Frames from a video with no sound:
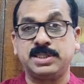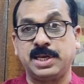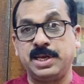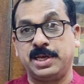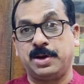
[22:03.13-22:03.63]
Is
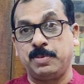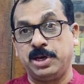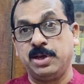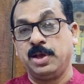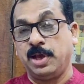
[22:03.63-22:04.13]
an
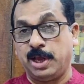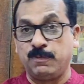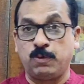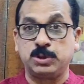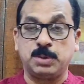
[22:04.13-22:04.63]
agreement
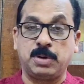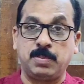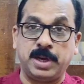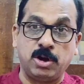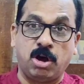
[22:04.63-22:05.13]

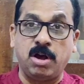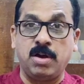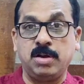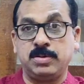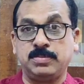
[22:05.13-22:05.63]
enforceable by
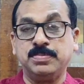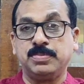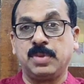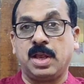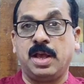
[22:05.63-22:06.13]
law.
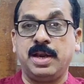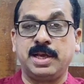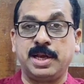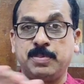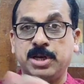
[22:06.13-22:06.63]
An
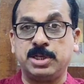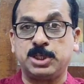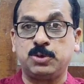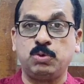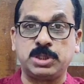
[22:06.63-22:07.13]
agreement
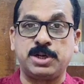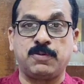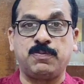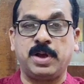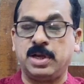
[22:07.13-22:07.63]
is
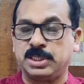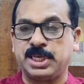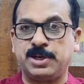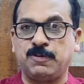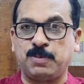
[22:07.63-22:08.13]
a
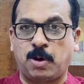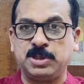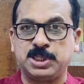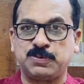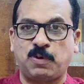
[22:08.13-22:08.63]
set of
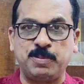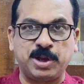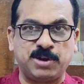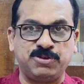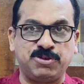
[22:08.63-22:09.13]
promises
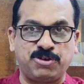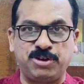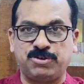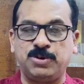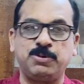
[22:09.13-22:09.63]
forming
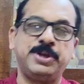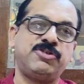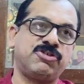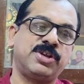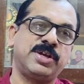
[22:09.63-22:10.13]
consideration to
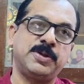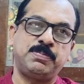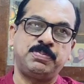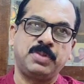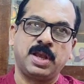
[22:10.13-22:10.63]
each other.
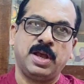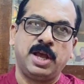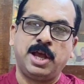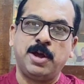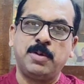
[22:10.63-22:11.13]

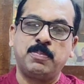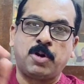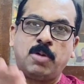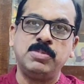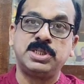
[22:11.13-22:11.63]
A
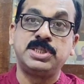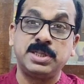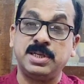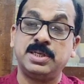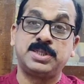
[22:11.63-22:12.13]

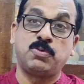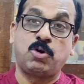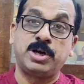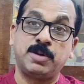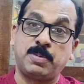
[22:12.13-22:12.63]
promise is
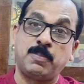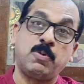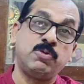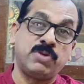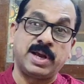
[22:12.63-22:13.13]
what a
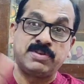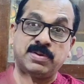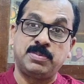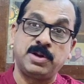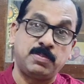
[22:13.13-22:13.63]
proposal
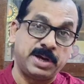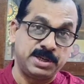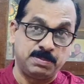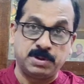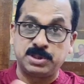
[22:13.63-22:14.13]
accepted by
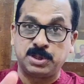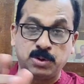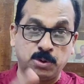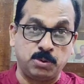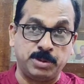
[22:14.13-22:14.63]
the person
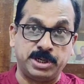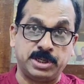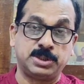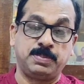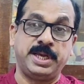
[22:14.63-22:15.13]
to whom it
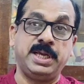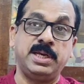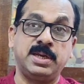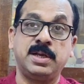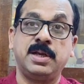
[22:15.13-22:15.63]
is
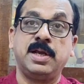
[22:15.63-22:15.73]
made.